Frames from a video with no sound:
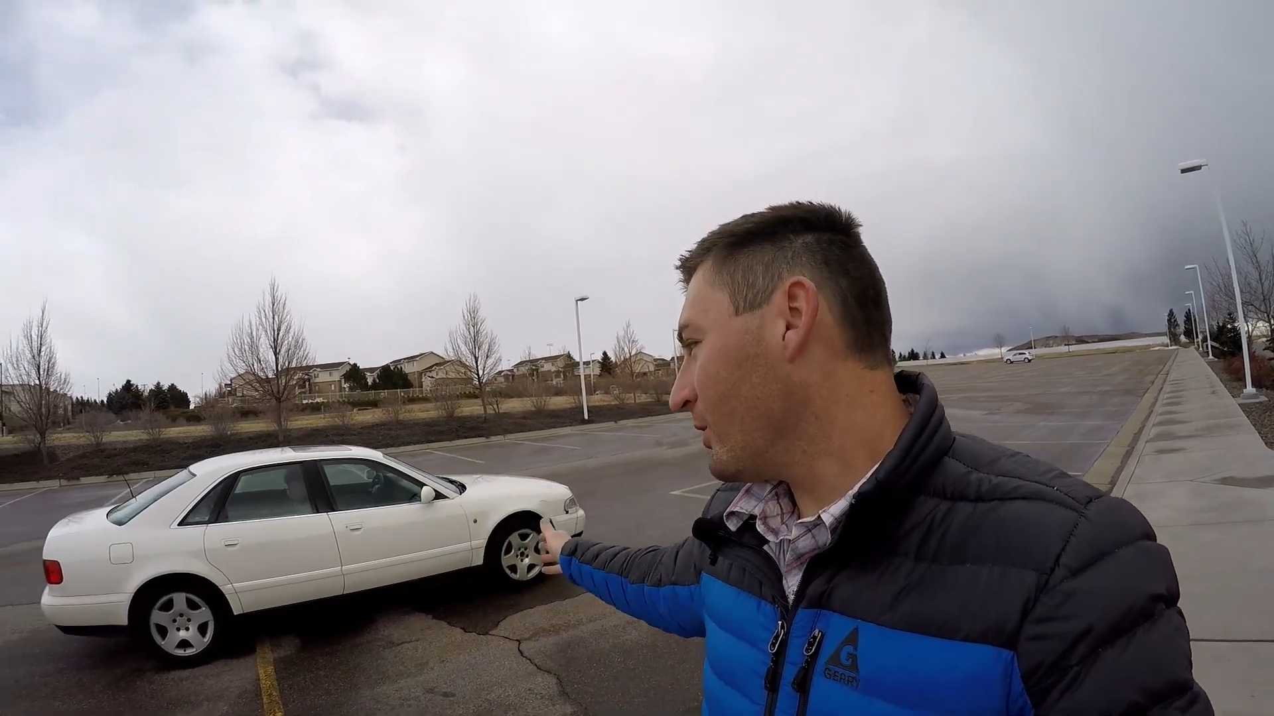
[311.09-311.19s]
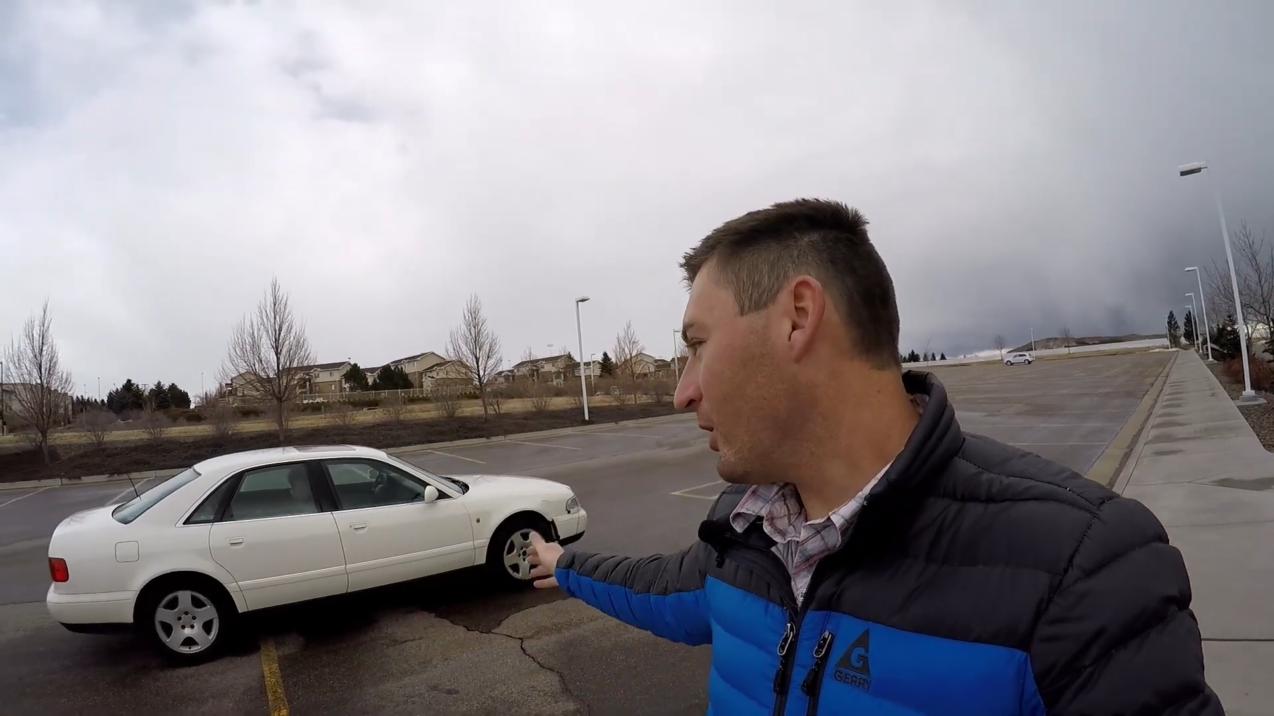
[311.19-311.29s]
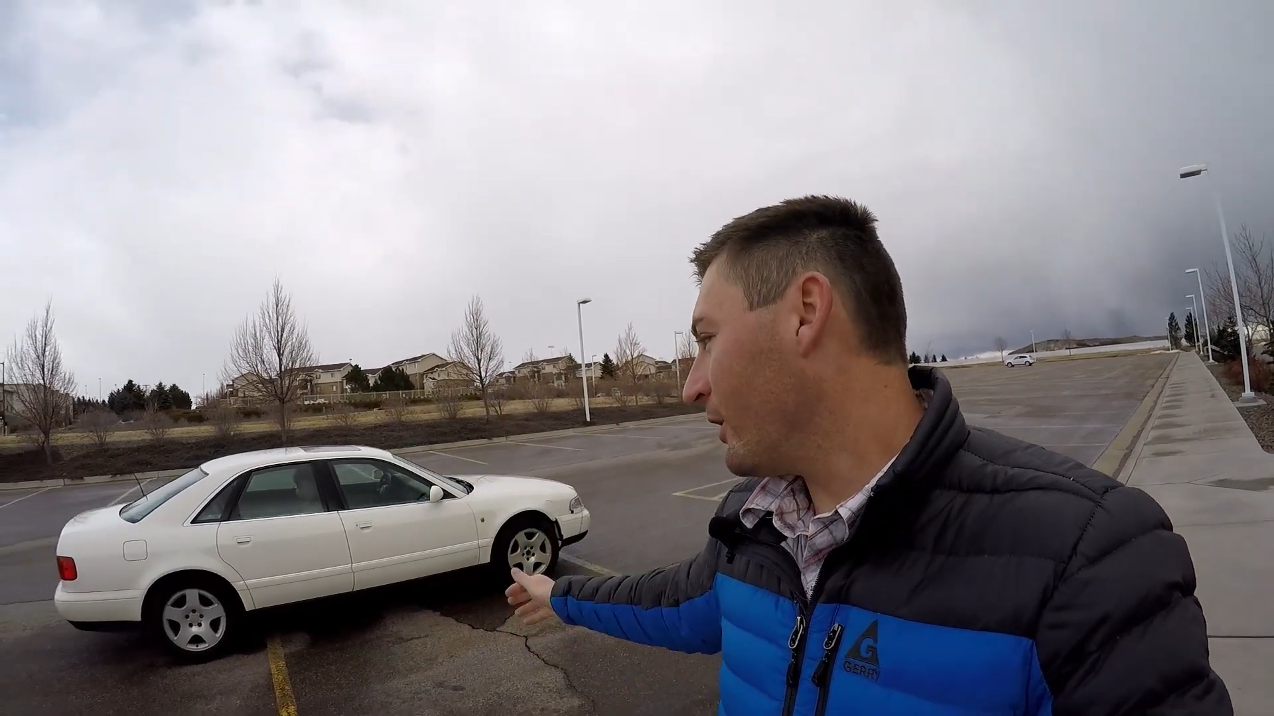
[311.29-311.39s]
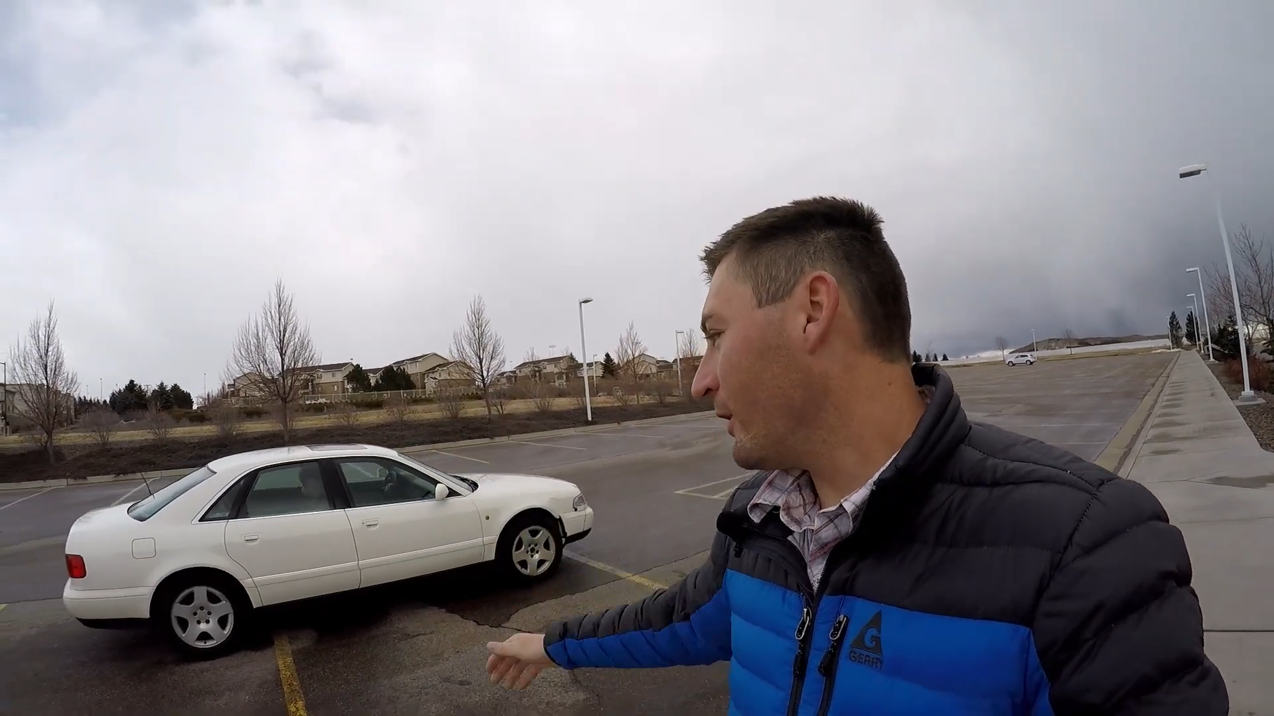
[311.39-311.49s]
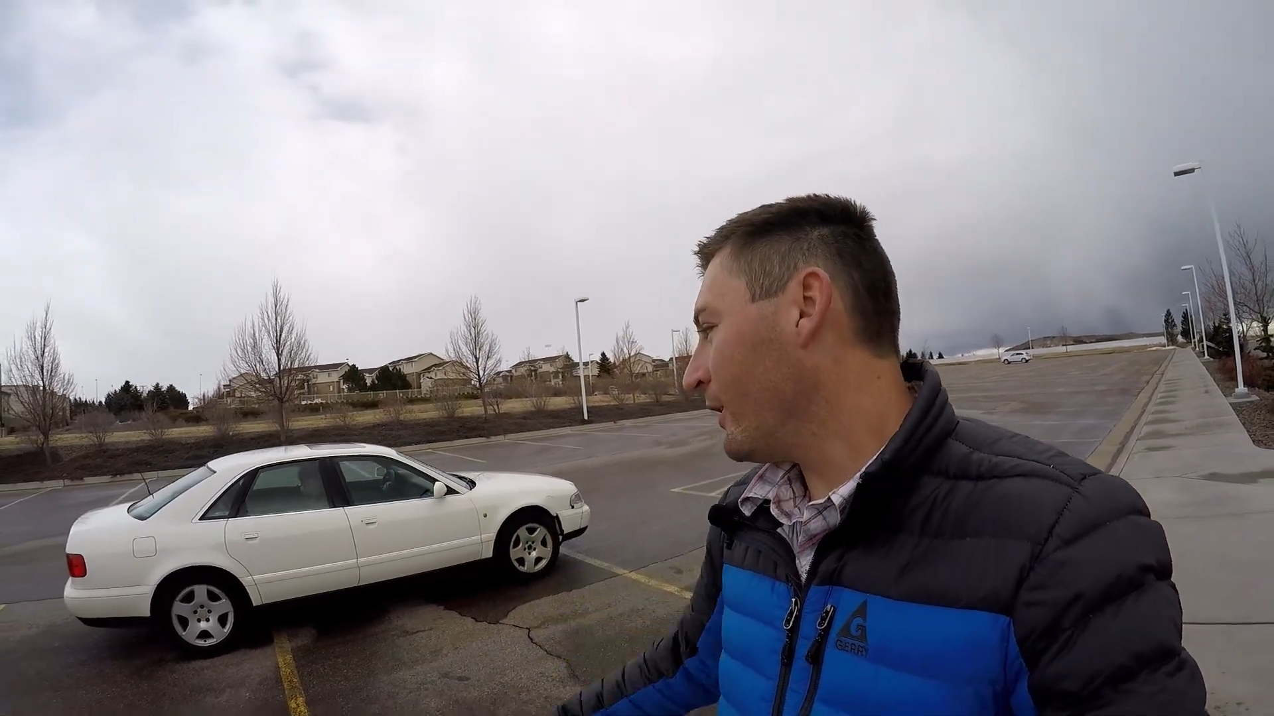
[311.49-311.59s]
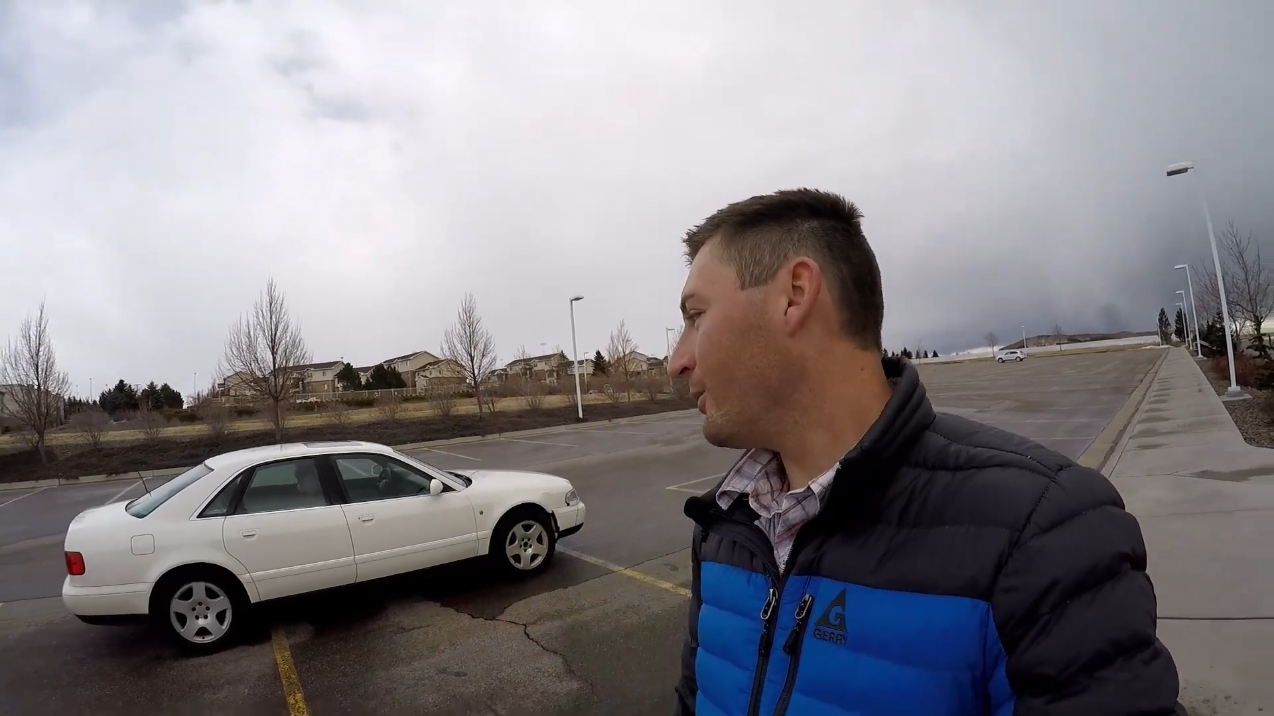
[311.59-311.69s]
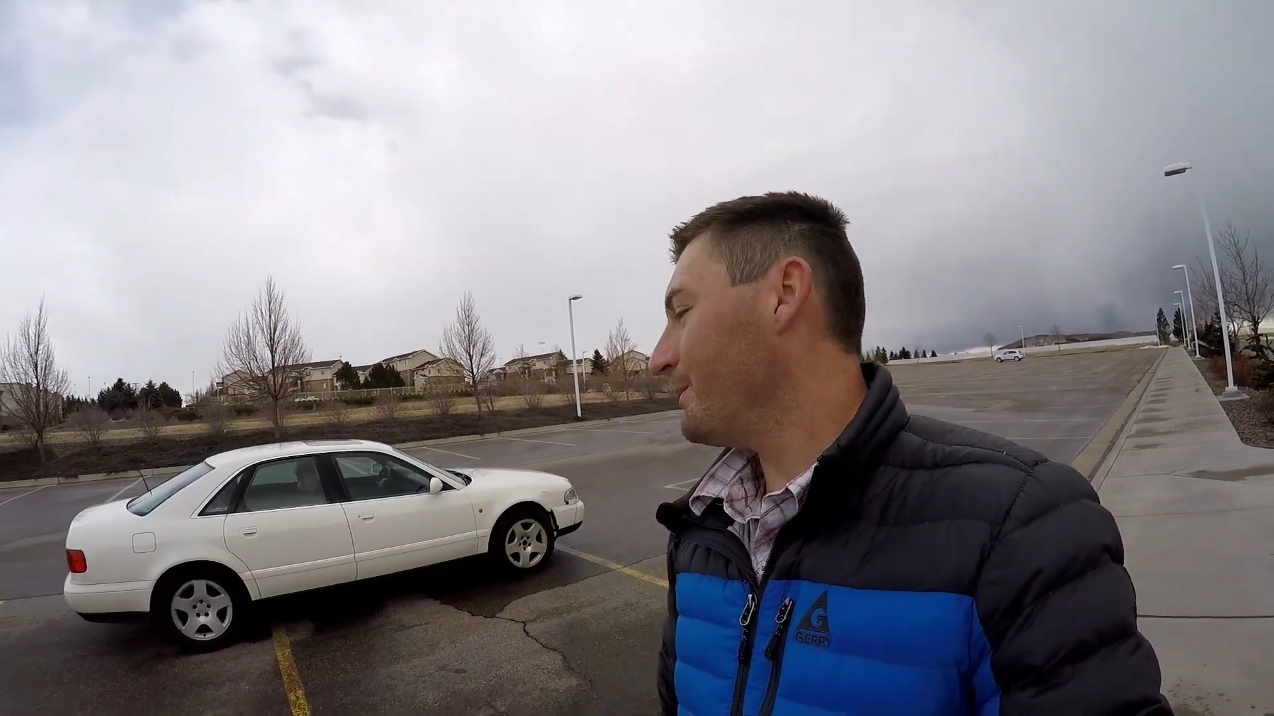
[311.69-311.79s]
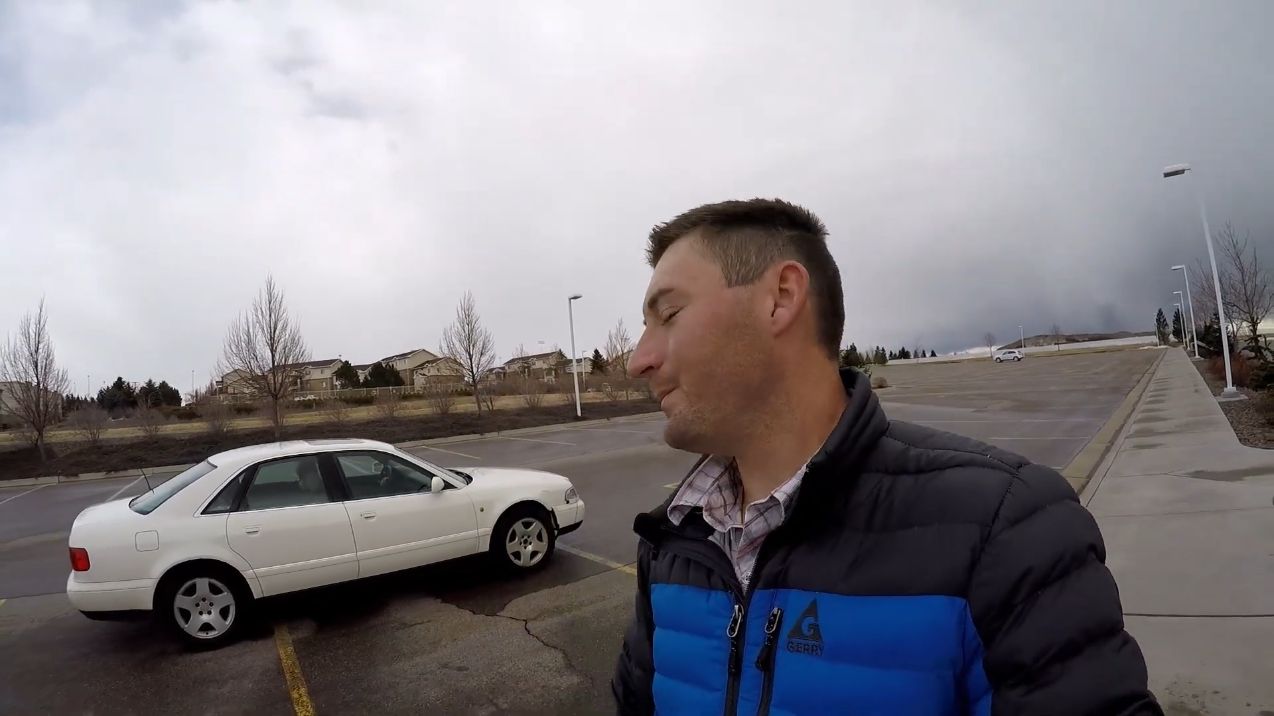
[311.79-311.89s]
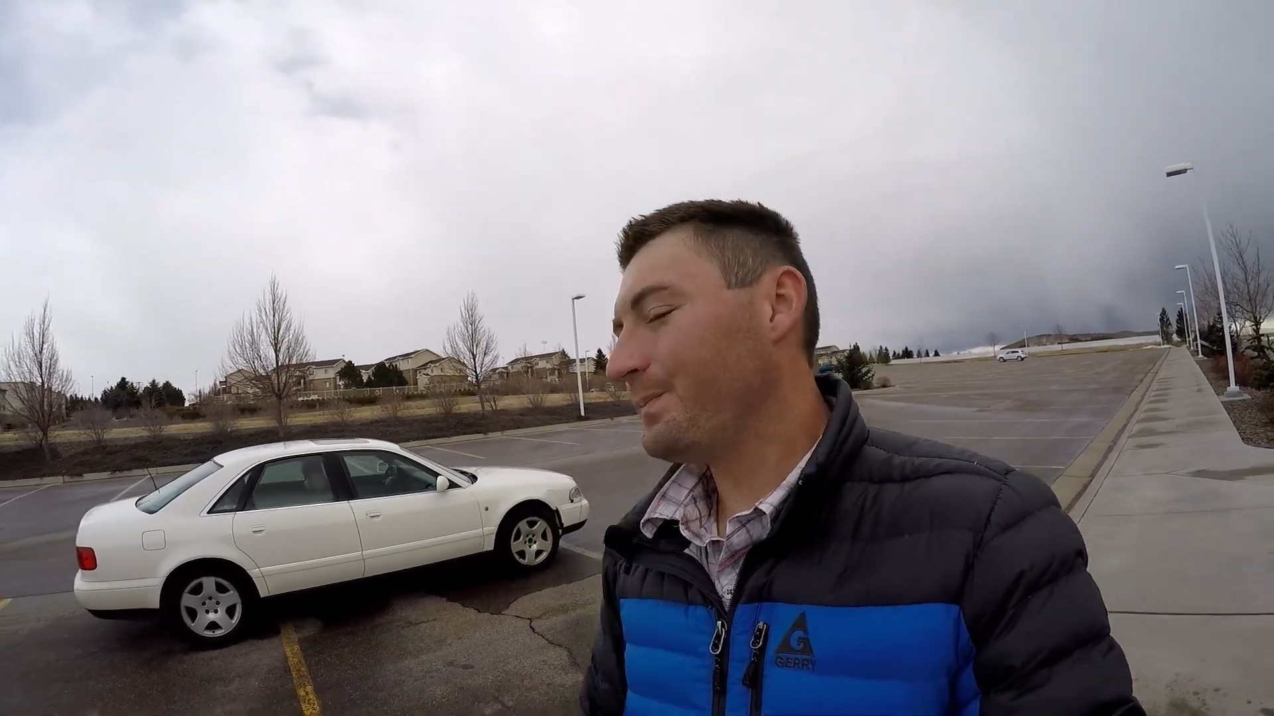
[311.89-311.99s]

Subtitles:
the car out.